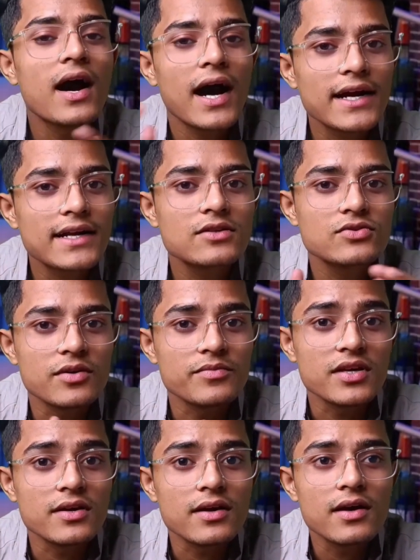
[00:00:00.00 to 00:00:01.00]
I tell you
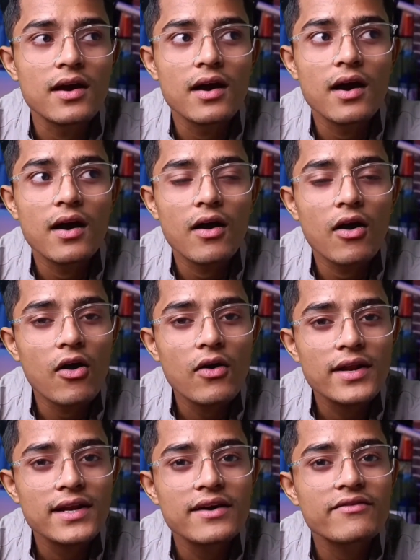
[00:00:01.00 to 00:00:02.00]
something,
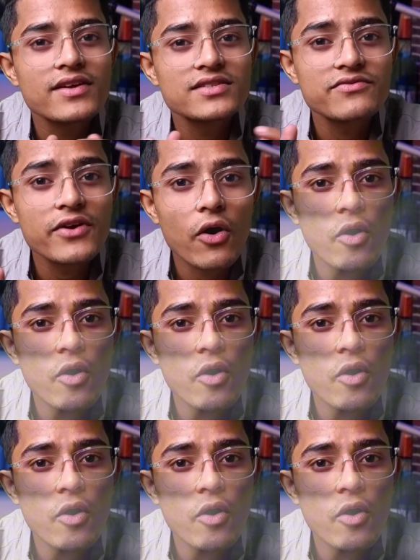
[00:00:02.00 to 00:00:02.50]
on an average we